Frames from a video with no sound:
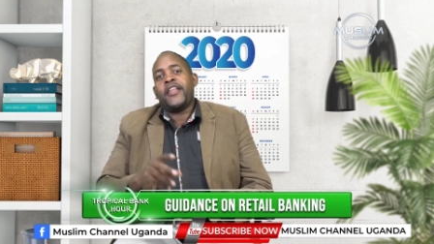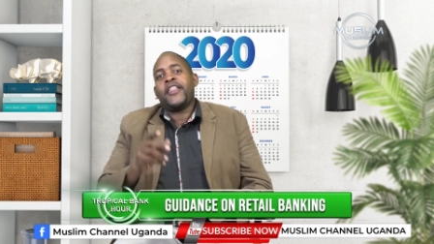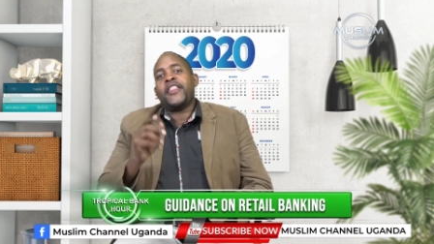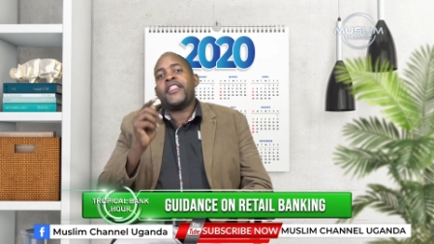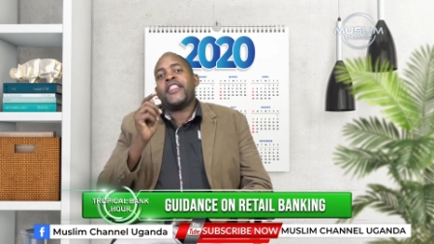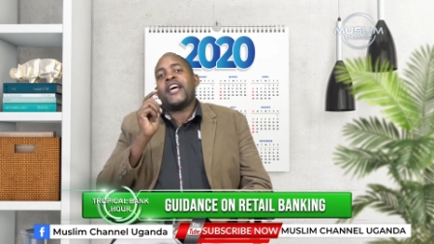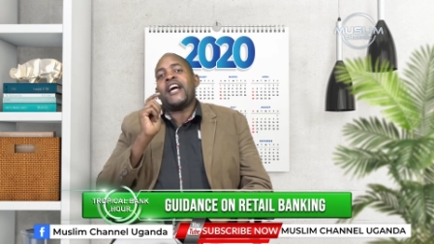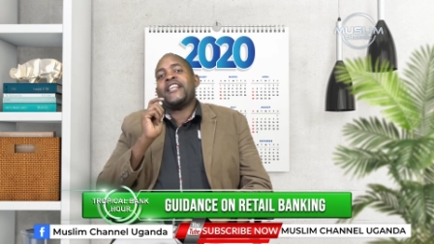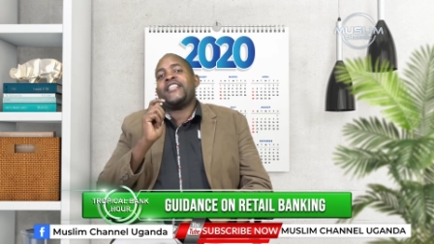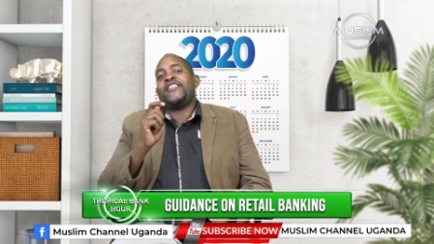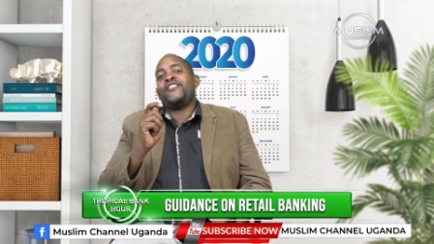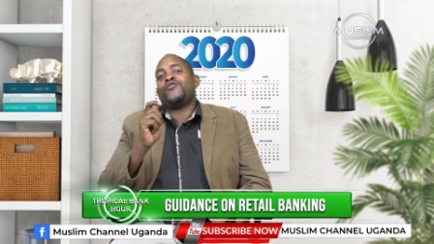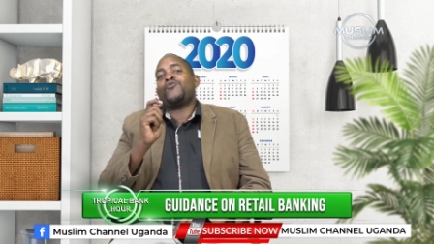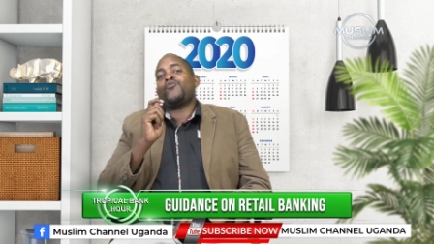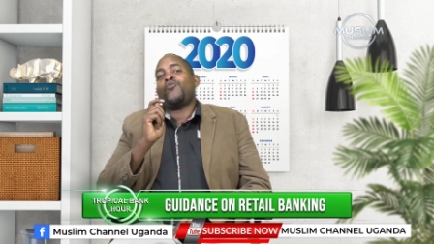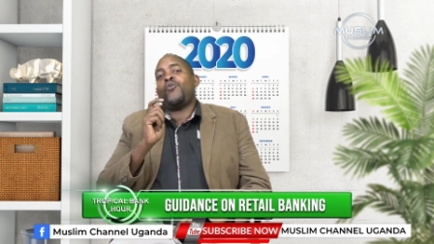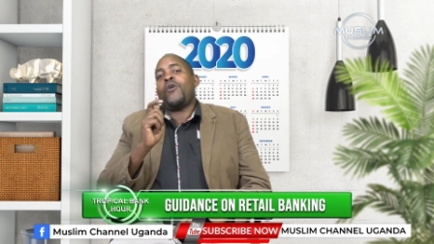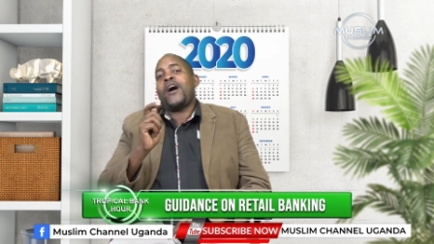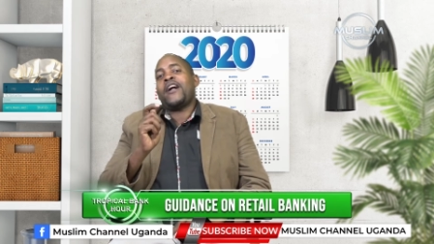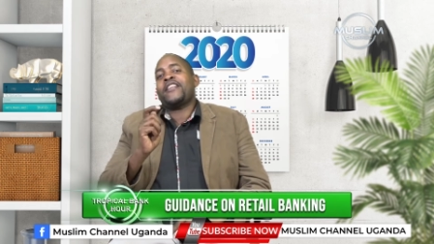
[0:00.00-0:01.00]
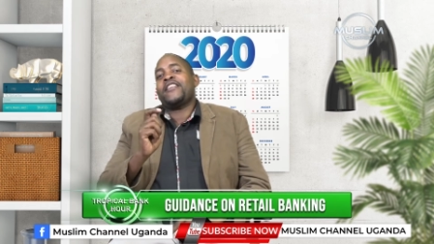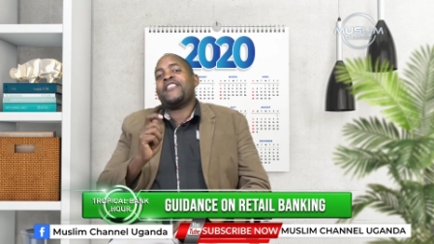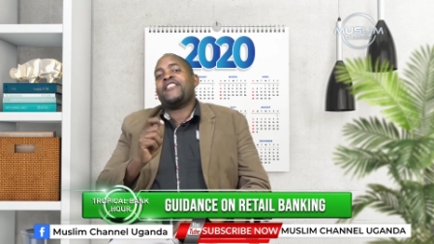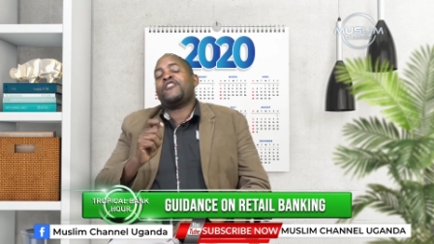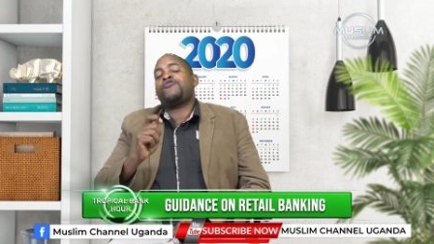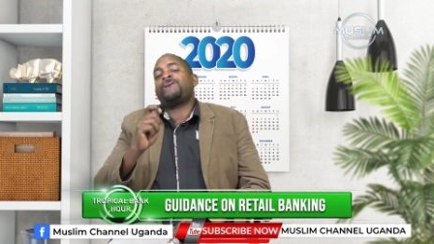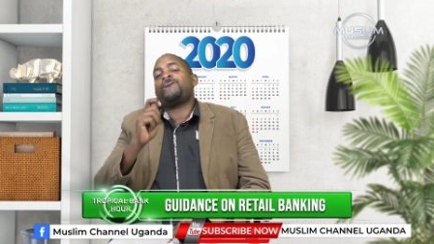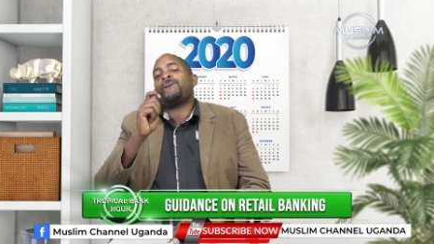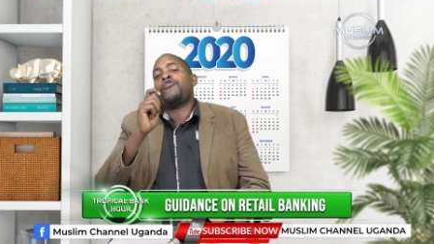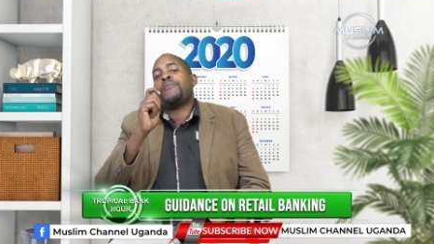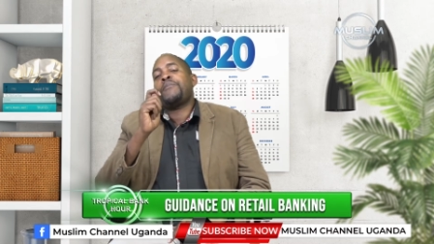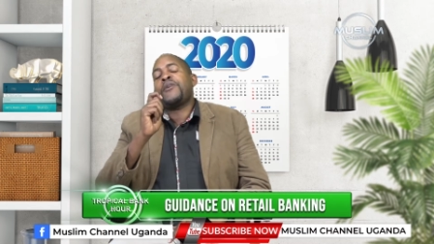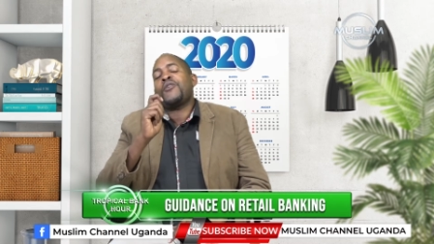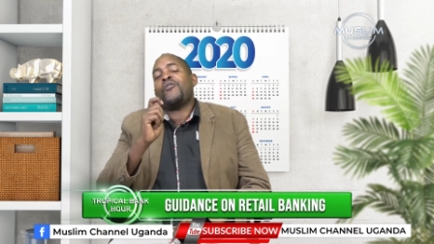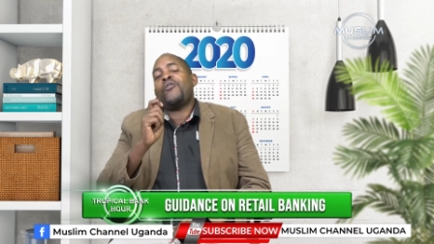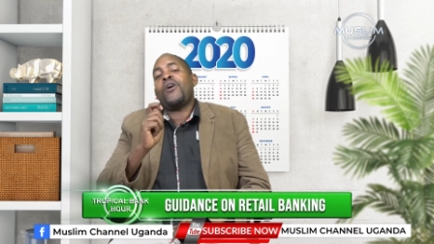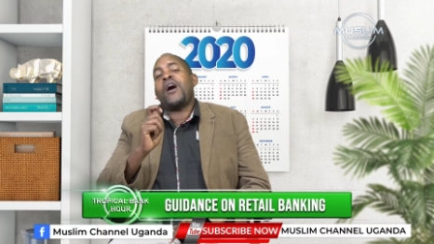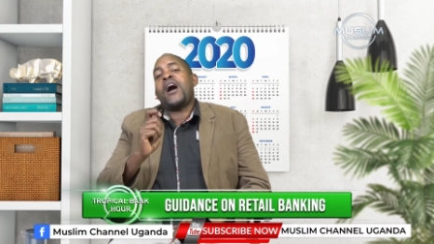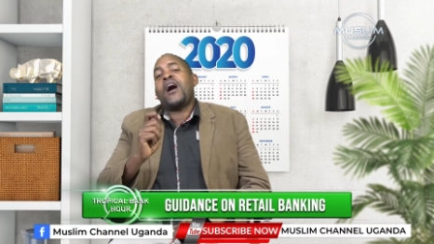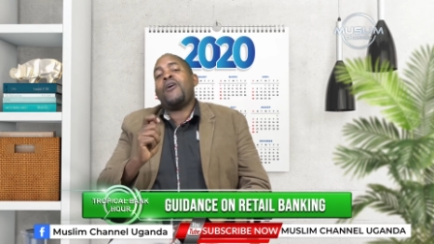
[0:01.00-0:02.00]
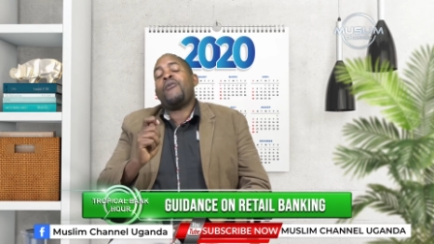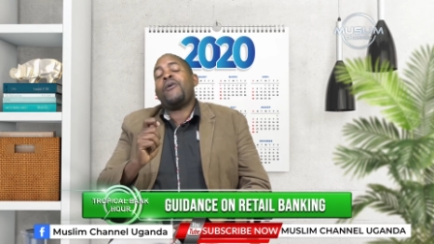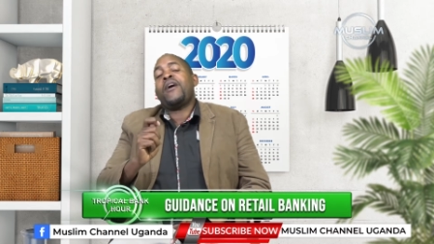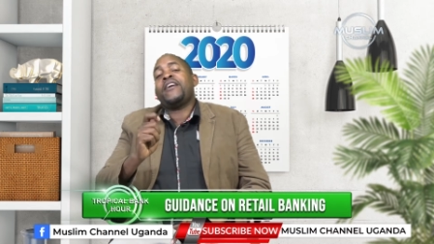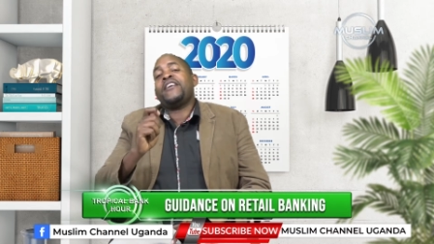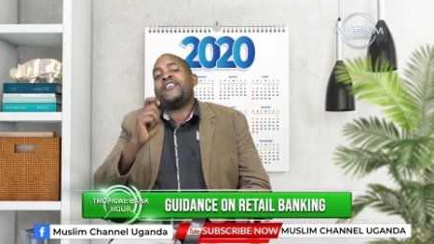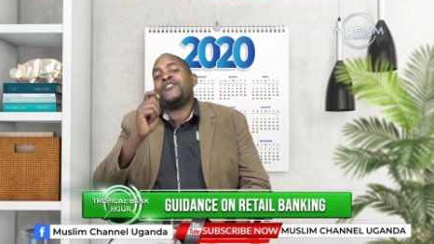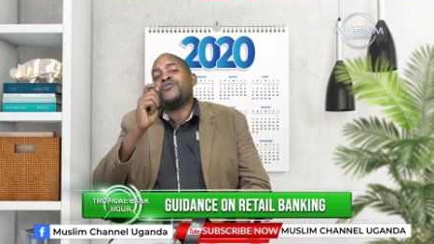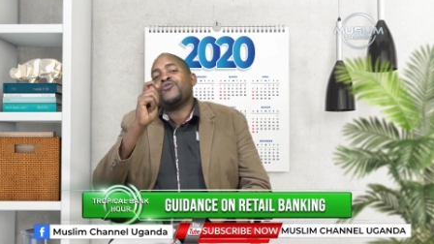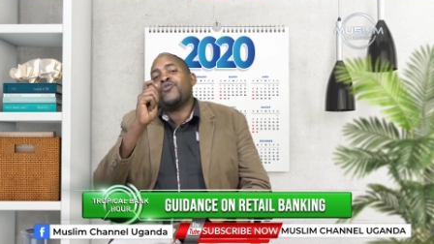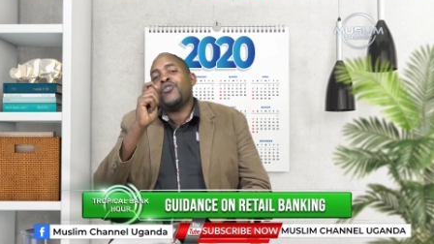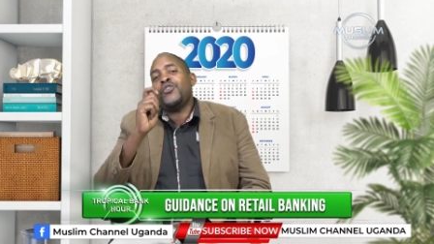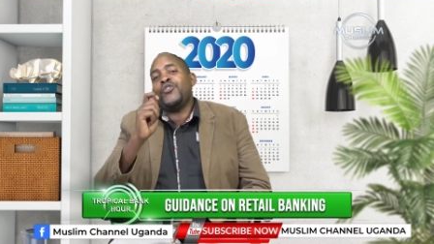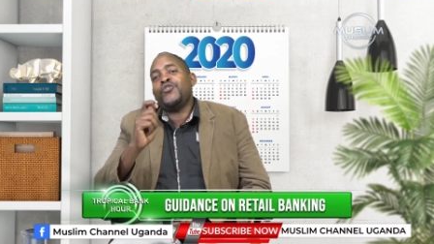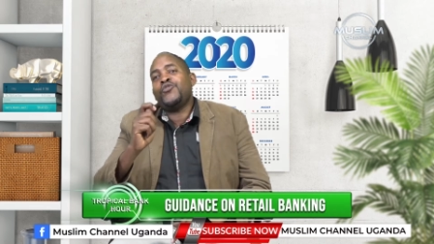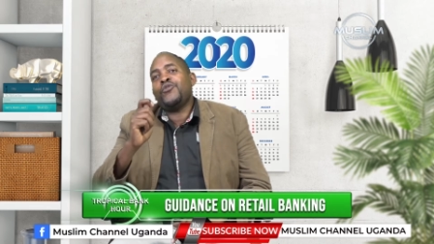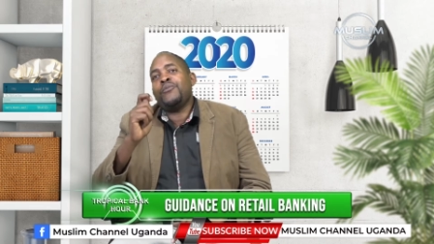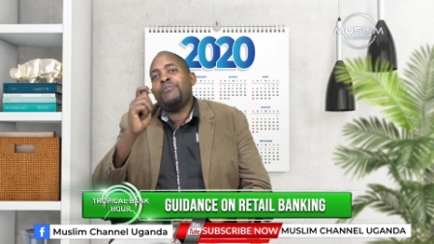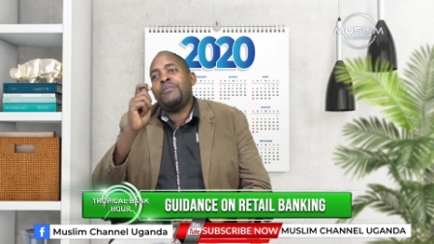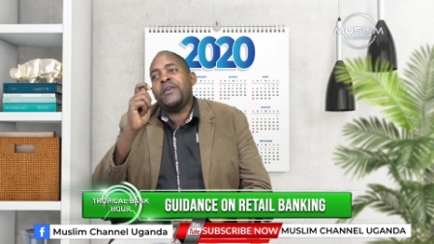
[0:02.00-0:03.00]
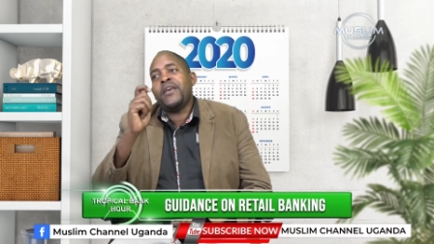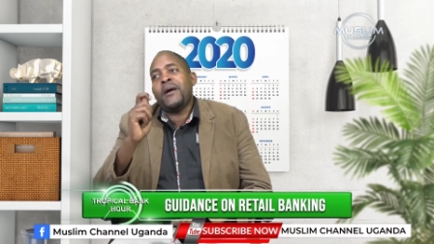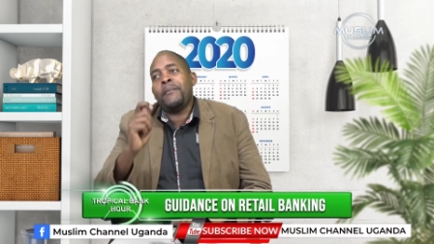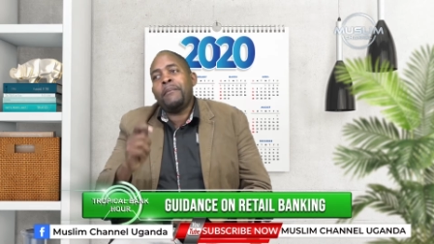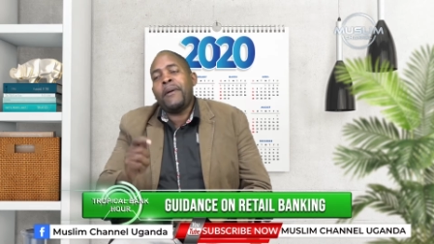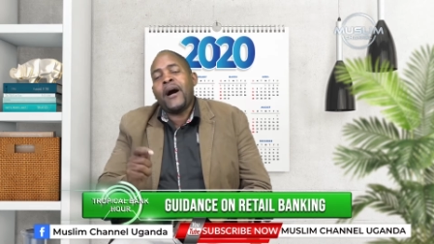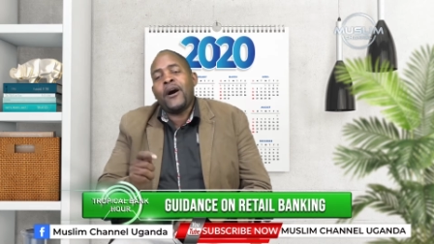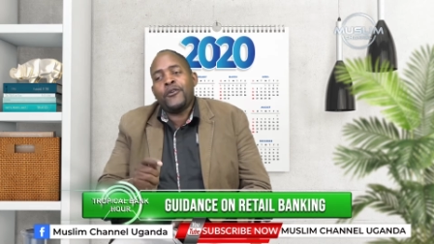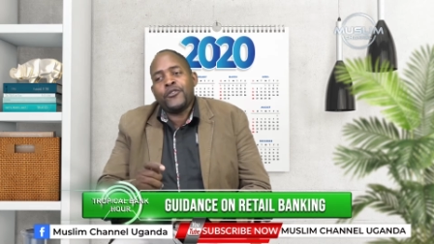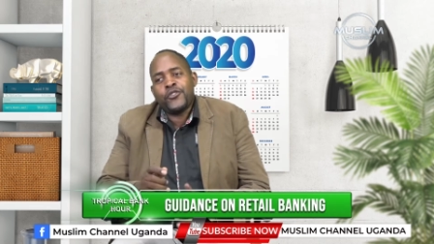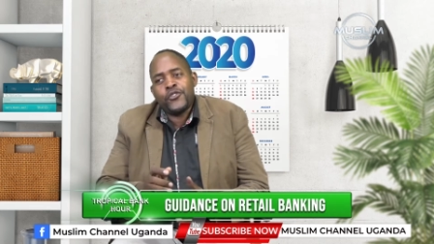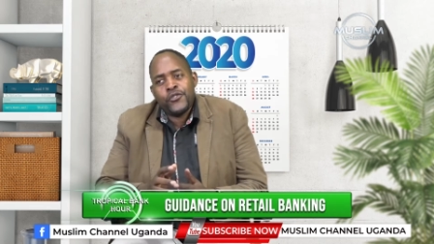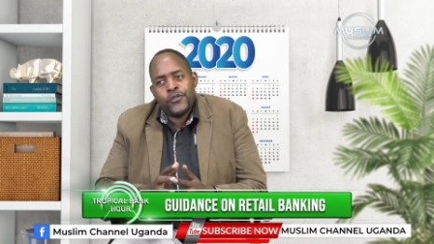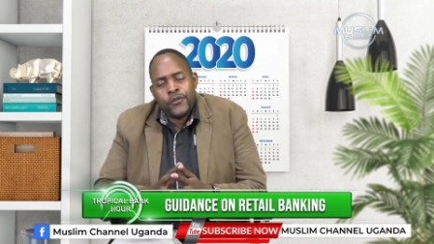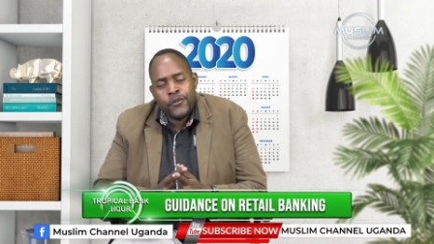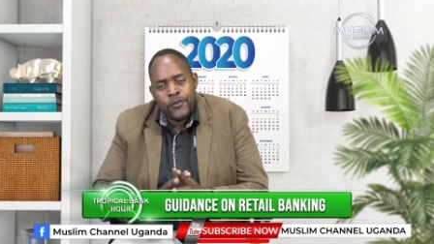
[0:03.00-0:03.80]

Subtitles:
That is what the Tropical Hour is going to be about.